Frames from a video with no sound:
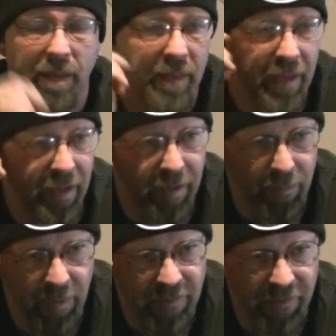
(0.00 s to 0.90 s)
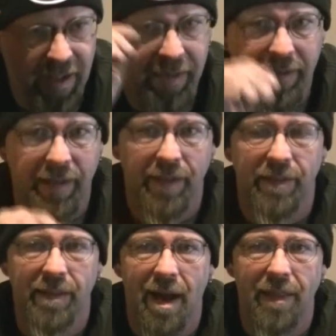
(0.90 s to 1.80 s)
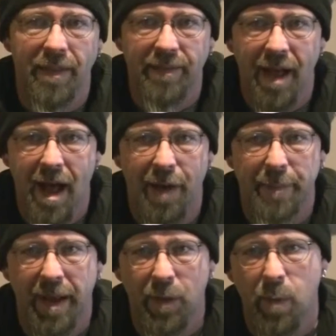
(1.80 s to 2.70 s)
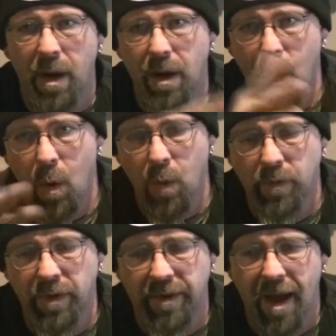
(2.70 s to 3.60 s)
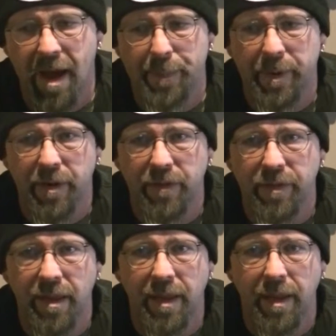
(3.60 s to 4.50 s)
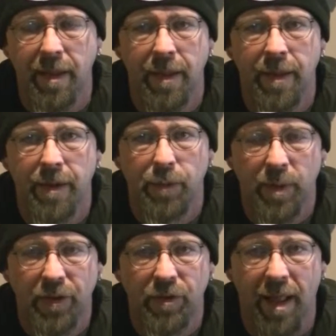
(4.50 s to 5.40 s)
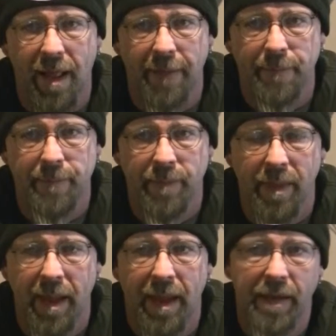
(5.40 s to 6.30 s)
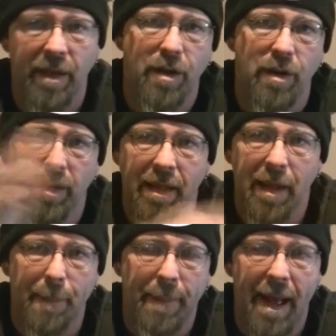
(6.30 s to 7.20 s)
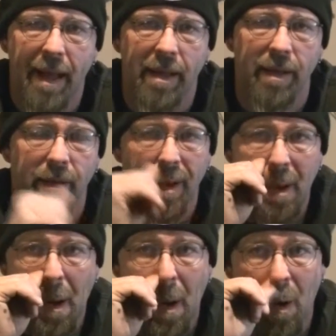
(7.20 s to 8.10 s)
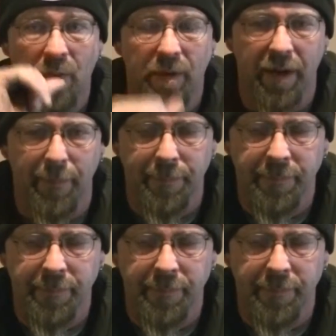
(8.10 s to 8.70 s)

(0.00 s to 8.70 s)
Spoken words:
The reflectix on the top had went over top of the ridge line, and he couldn't get it back over him.